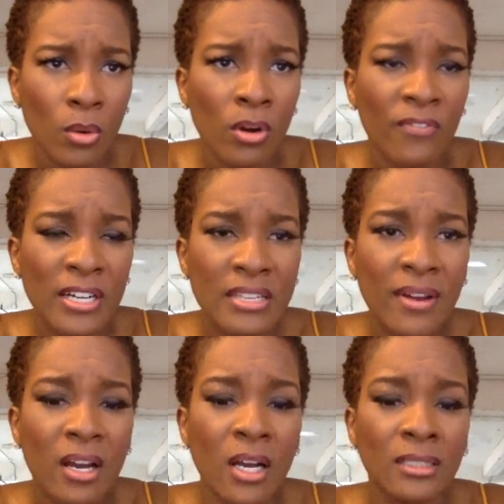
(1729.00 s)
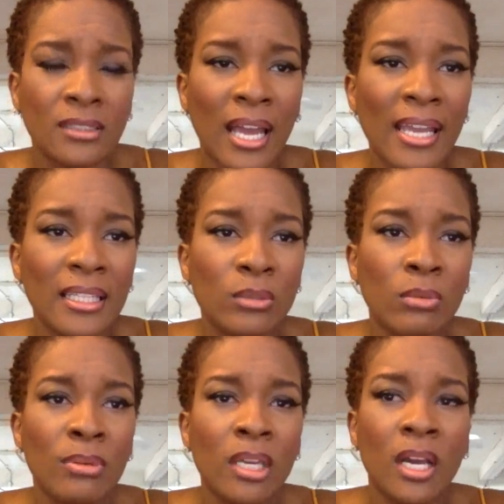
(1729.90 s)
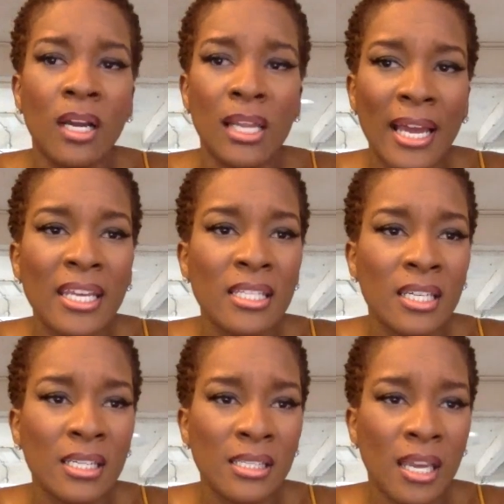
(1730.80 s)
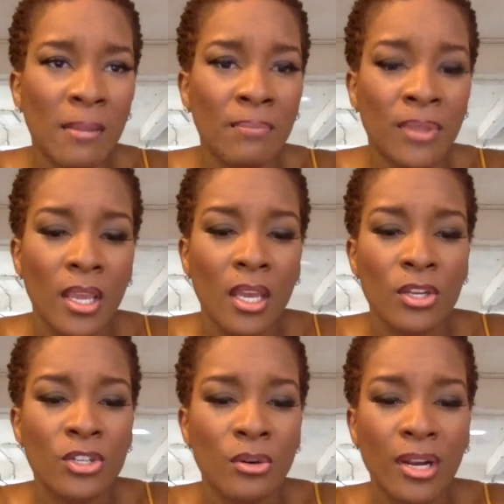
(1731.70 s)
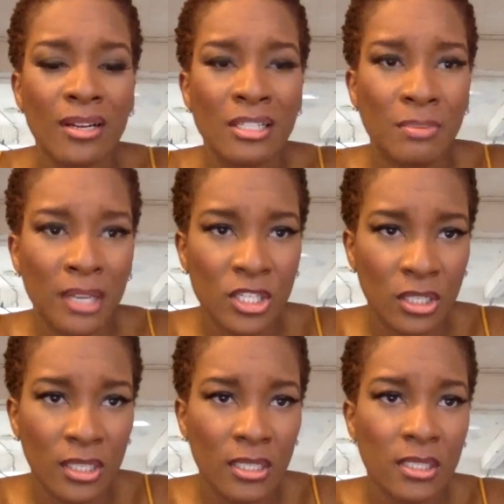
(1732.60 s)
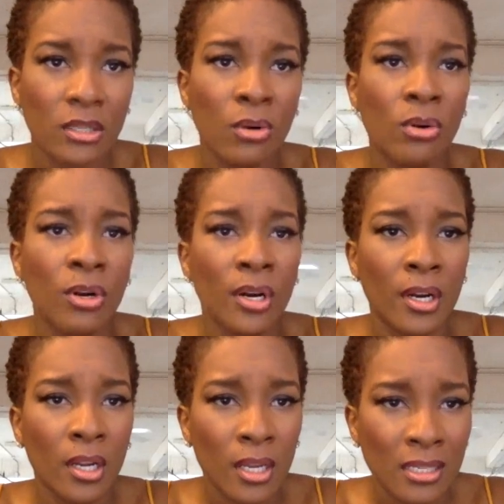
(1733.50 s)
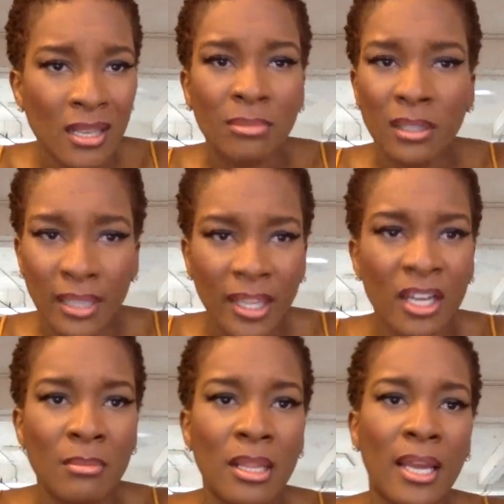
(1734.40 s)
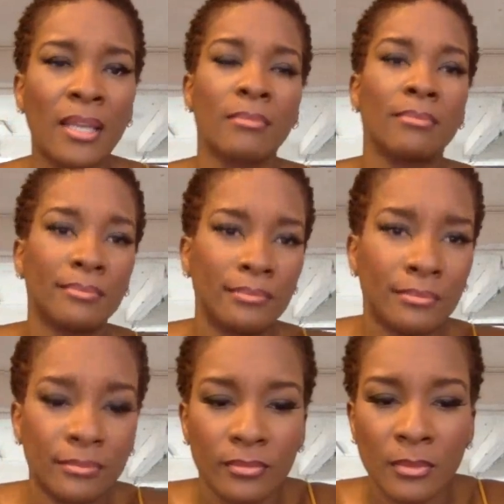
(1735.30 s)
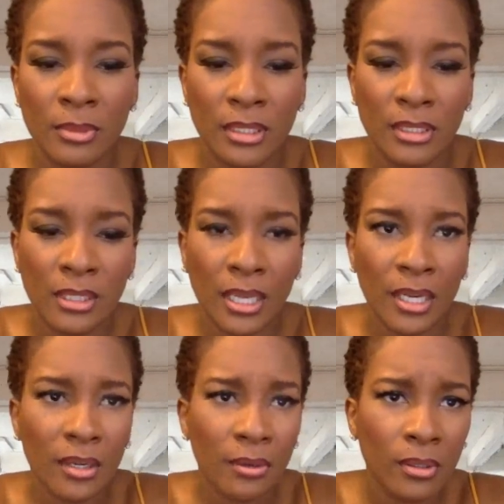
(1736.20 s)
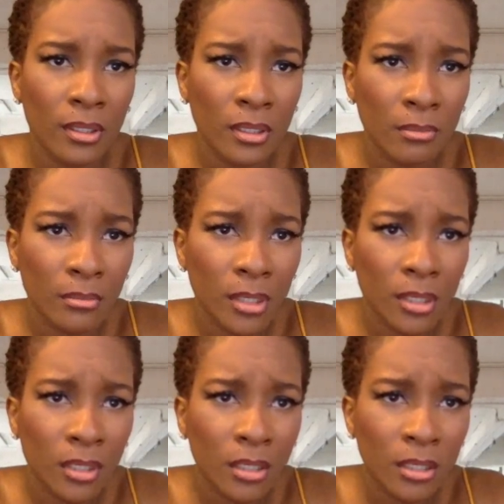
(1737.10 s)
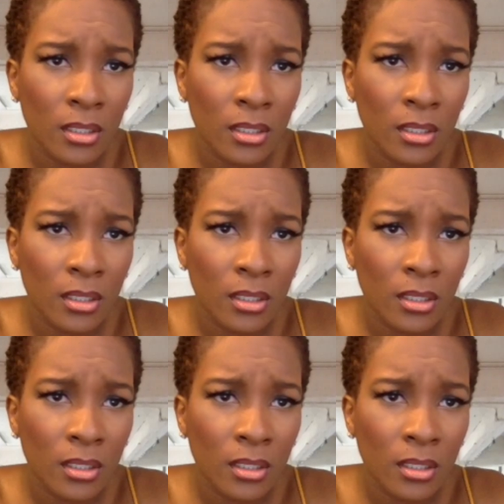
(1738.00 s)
Well, first of all, a stylist would be, a client's going to say short hair specialist or something like, they're going to be like, let me see, Sacramento.